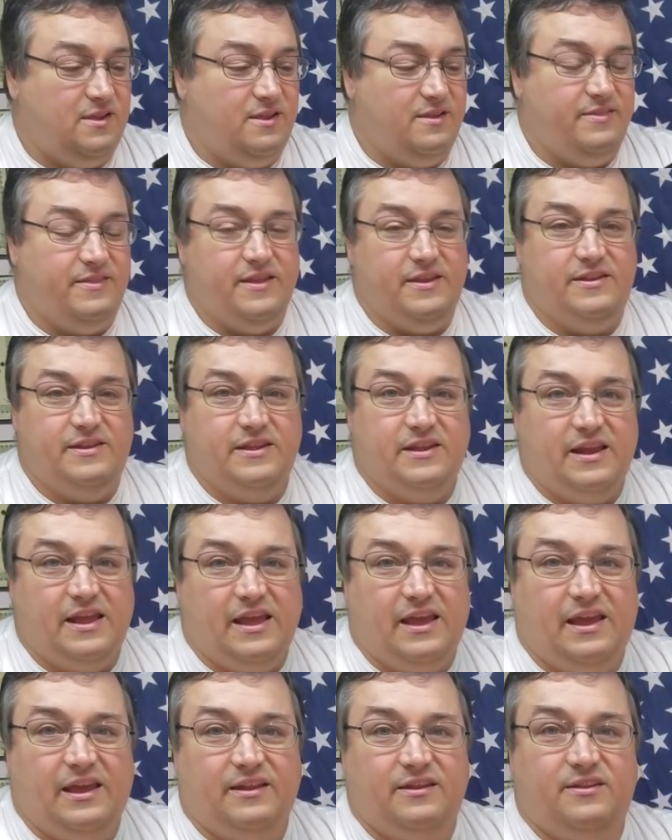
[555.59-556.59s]
they did
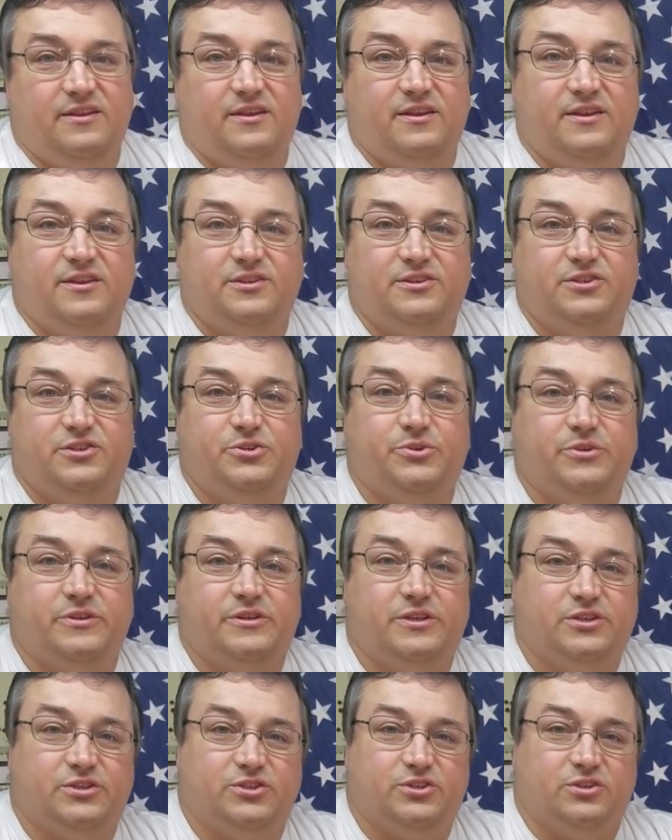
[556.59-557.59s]
add 2
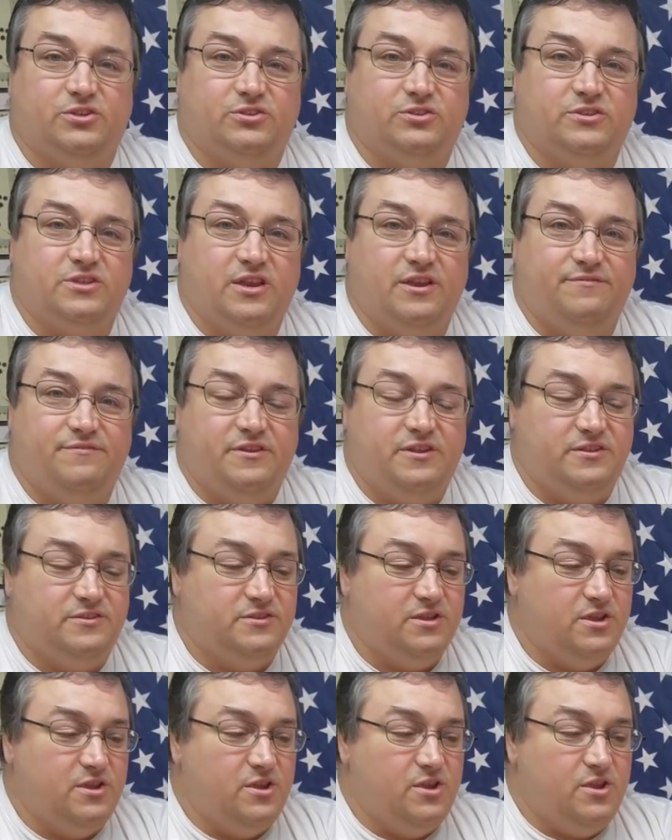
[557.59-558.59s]
additional safeties
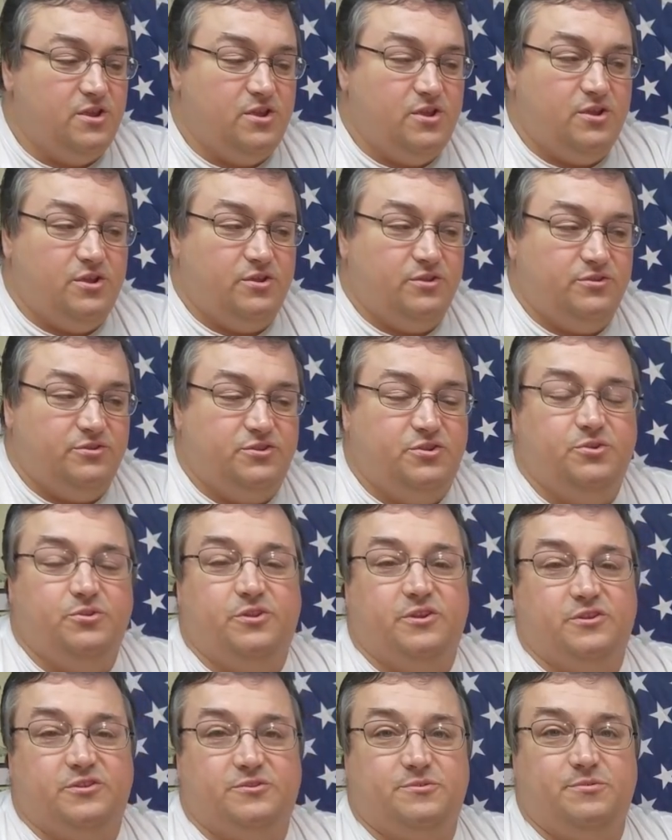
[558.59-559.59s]
to
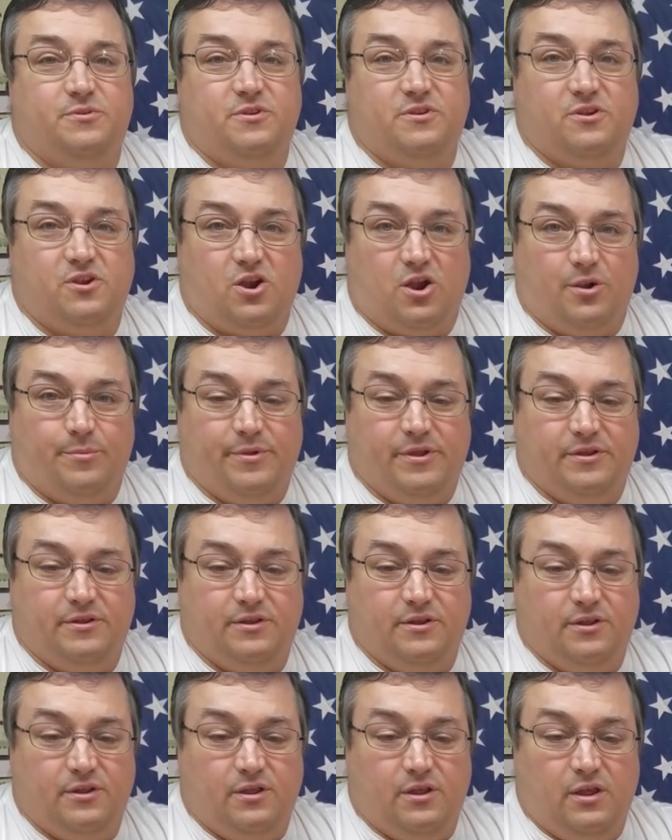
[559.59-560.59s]
this carbine,
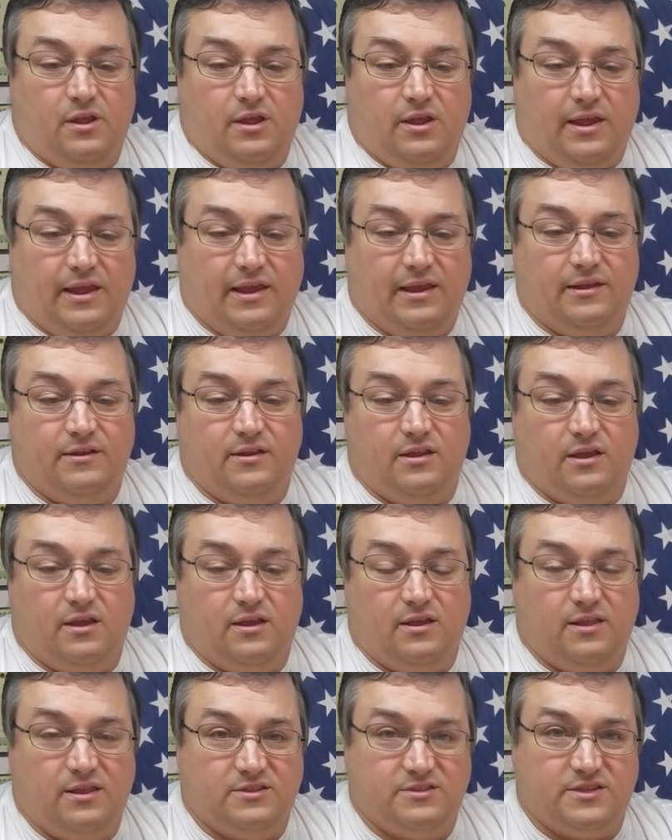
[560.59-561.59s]
and
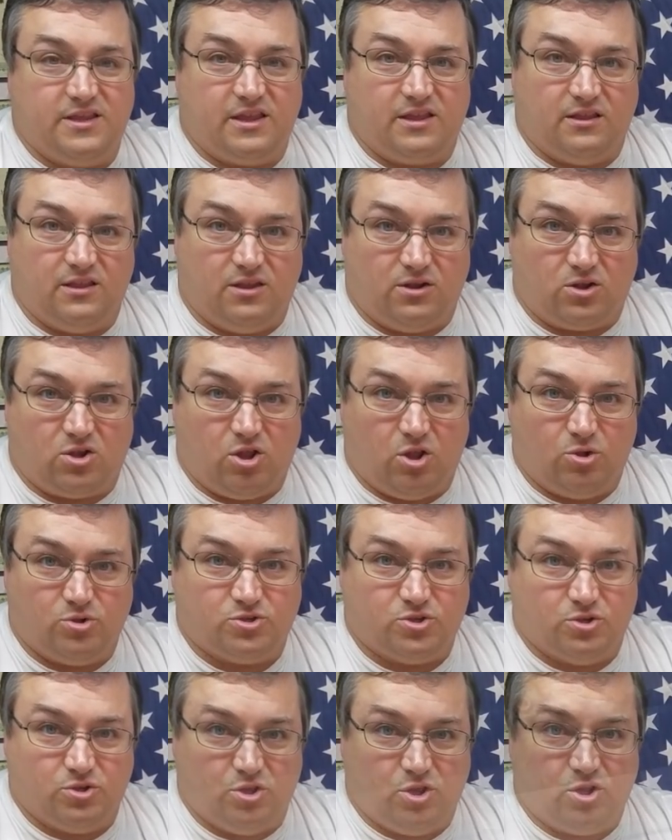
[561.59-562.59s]
let's take a little
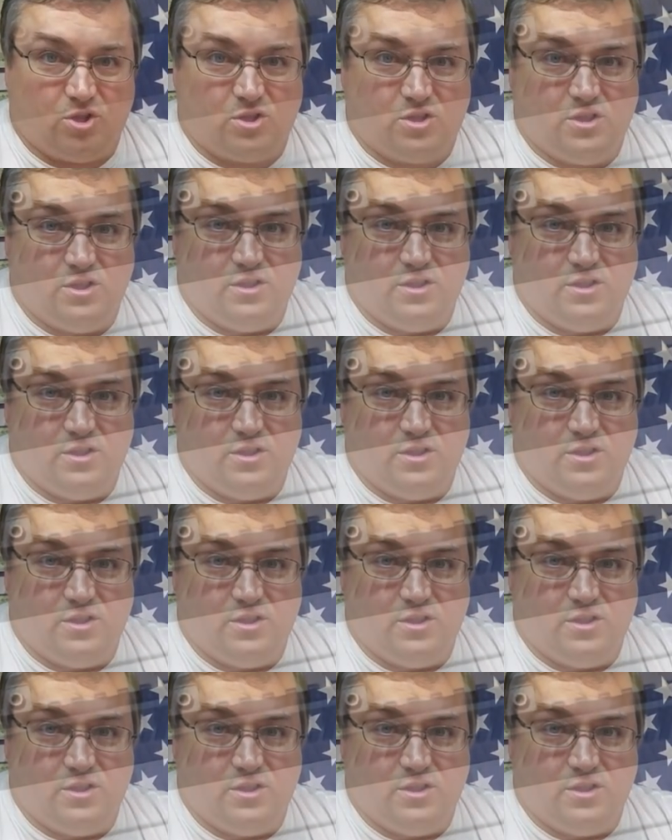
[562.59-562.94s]
closer look